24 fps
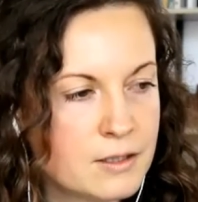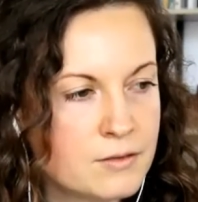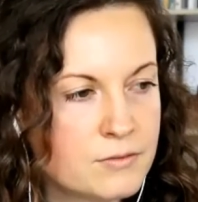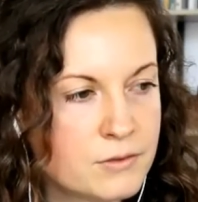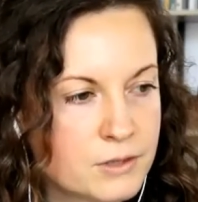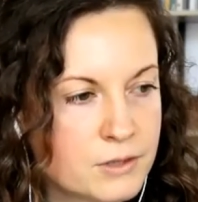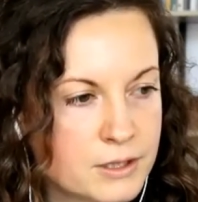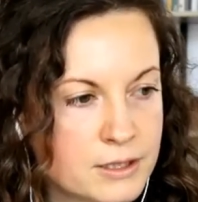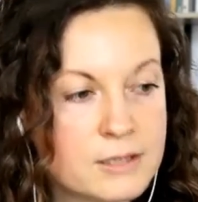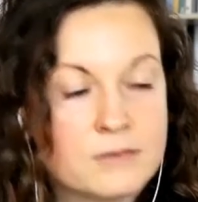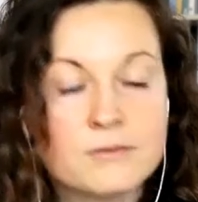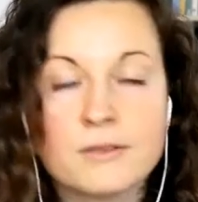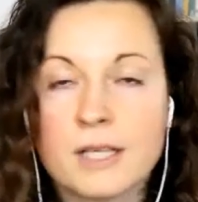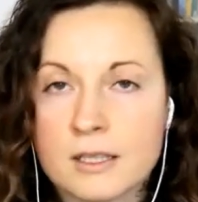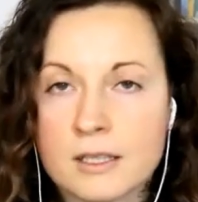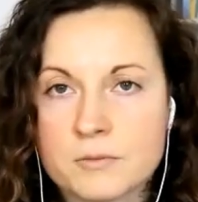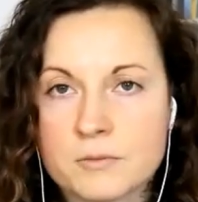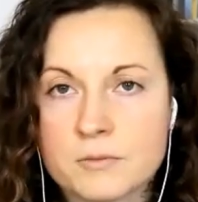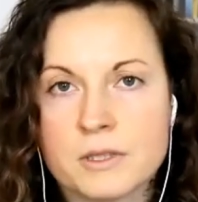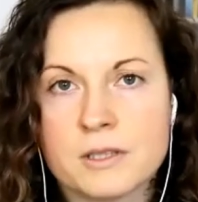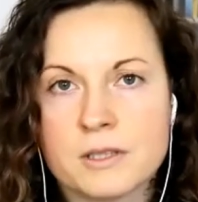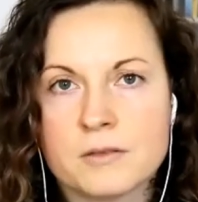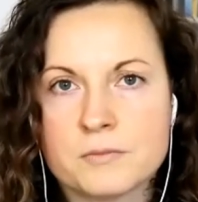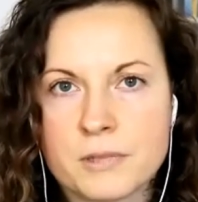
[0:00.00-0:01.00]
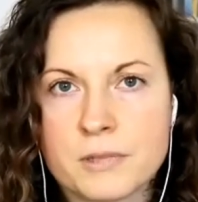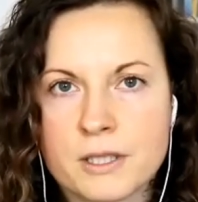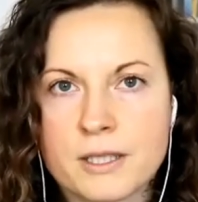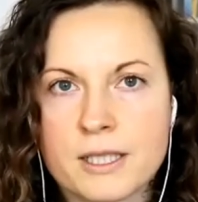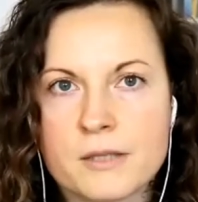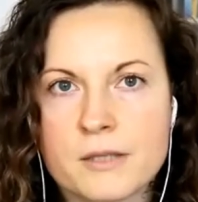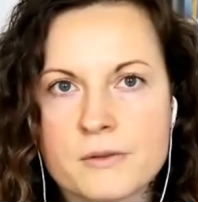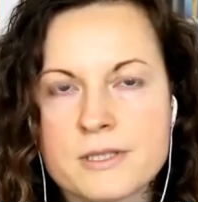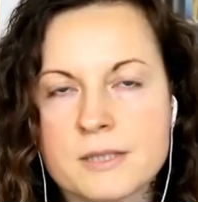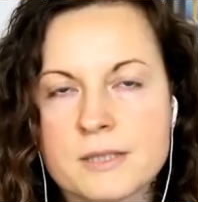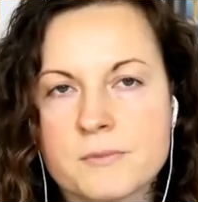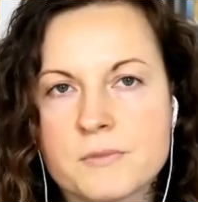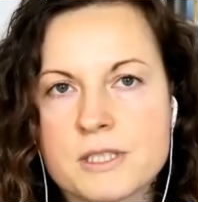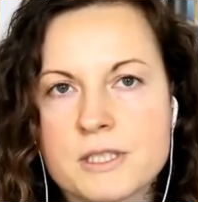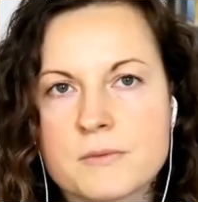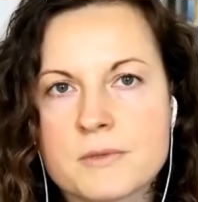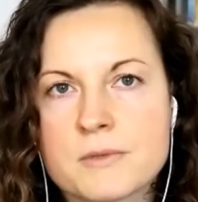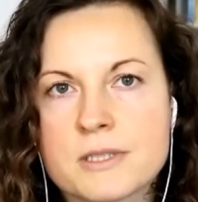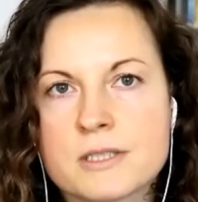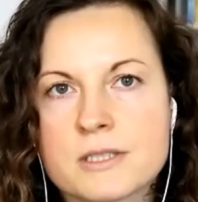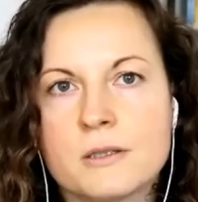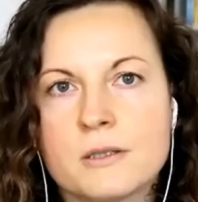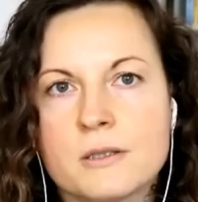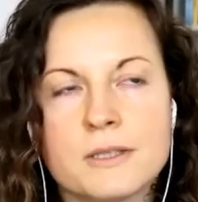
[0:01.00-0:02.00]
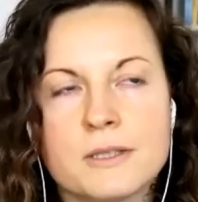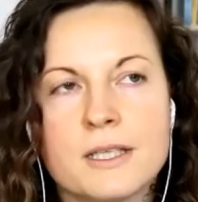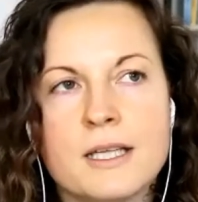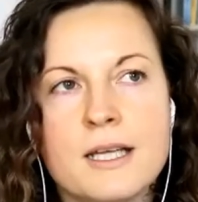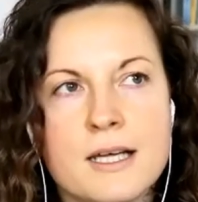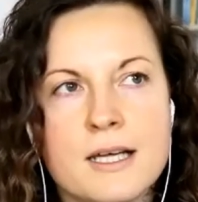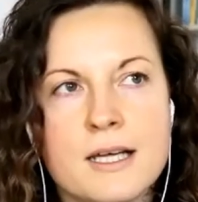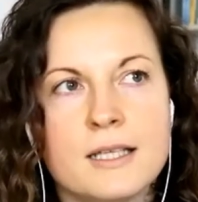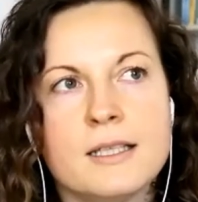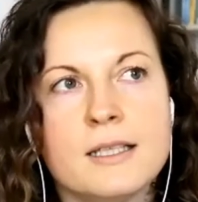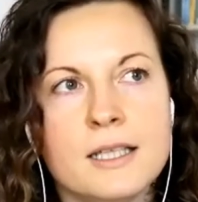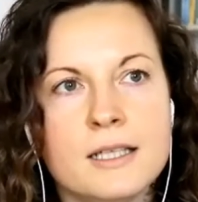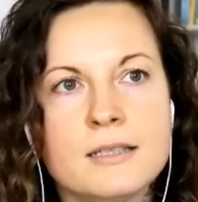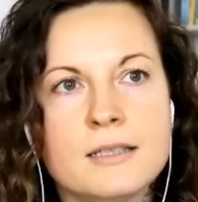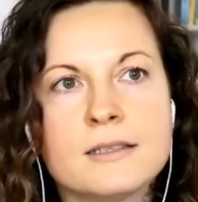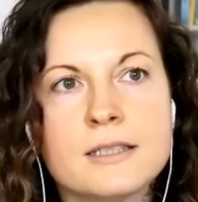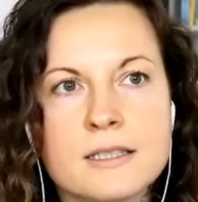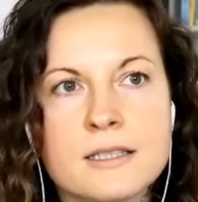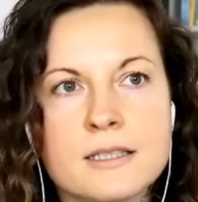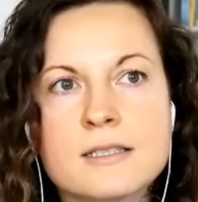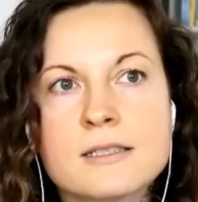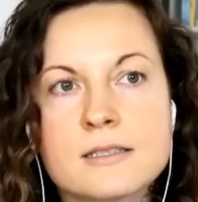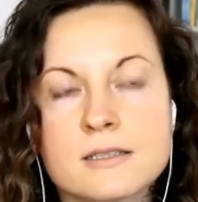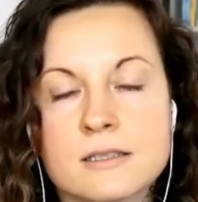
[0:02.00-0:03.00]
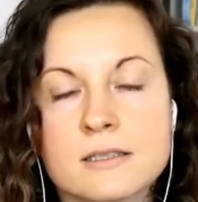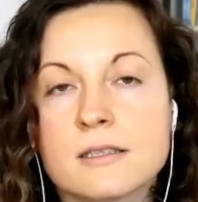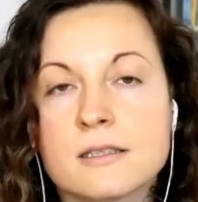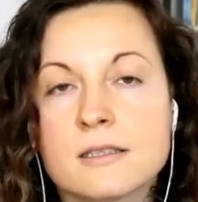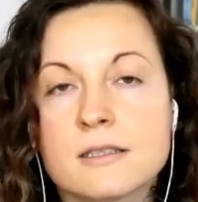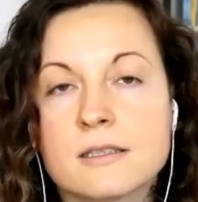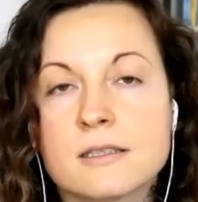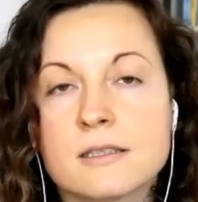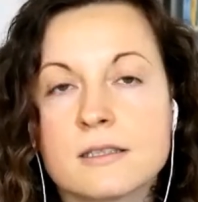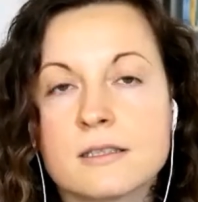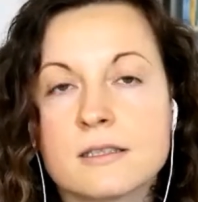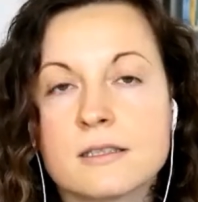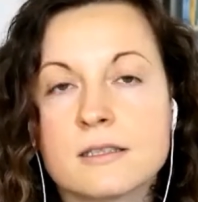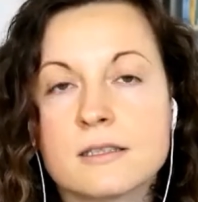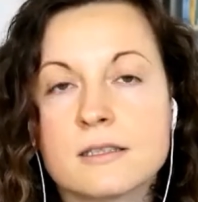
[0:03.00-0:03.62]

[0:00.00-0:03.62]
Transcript: uh, for the development of burnout symptoms so in this